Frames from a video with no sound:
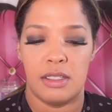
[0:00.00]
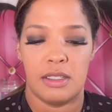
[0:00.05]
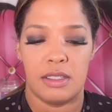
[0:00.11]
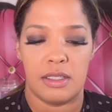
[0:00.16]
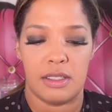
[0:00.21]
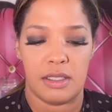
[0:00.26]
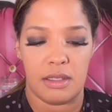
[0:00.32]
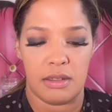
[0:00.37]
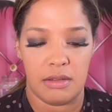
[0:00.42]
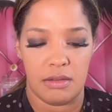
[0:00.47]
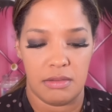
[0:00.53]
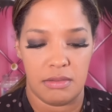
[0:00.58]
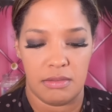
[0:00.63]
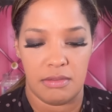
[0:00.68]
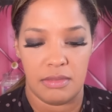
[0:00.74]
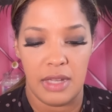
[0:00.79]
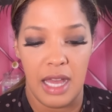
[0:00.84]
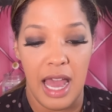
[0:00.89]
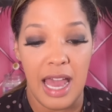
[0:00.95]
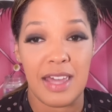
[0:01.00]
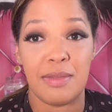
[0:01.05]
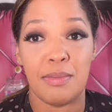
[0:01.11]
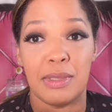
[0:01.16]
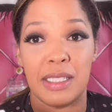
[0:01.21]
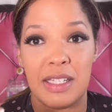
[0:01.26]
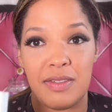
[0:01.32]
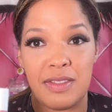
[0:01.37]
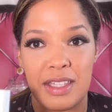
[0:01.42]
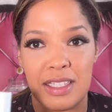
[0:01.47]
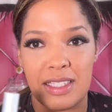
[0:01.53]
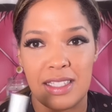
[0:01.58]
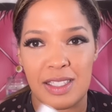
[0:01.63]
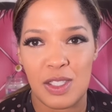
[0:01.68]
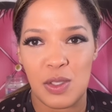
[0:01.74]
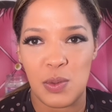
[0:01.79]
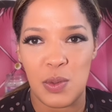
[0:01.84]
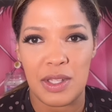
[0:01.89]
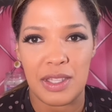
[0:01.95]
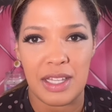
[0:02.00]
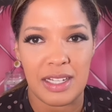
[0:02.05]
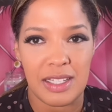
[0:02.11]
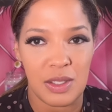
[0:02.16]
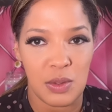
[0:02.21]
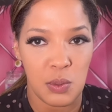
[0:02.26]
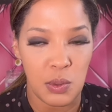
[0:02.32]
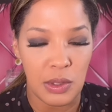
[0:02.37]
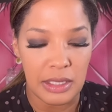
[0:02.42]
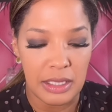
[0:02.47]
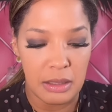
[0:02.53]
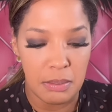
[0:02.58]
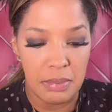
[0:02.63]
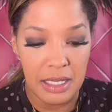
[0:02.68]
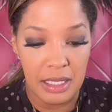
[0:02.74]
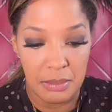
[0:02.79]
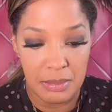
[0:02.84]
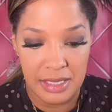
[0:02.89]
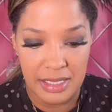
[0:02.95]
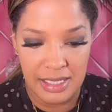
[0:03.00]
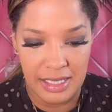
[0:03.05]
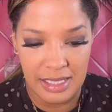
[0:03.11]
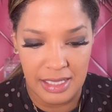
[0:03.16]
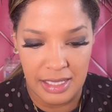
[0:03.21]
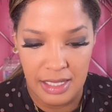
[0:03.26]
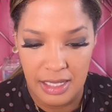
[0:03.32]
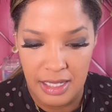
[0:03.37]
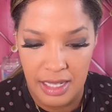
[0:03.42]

So I believe this is the one that is really pigmented.